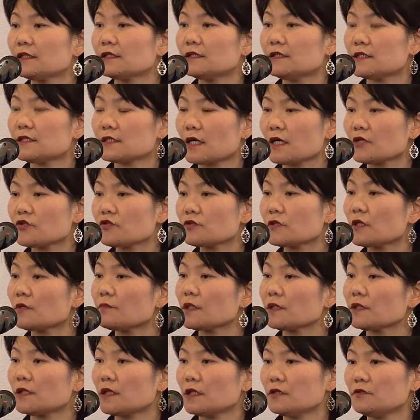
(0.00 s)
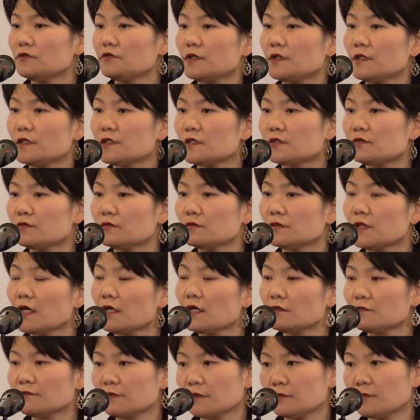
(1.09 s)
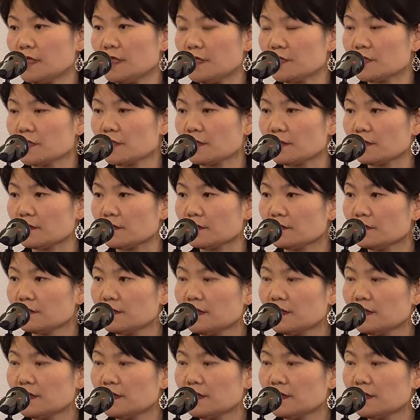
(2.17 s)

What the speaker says: a discussion among countries to learn from each other.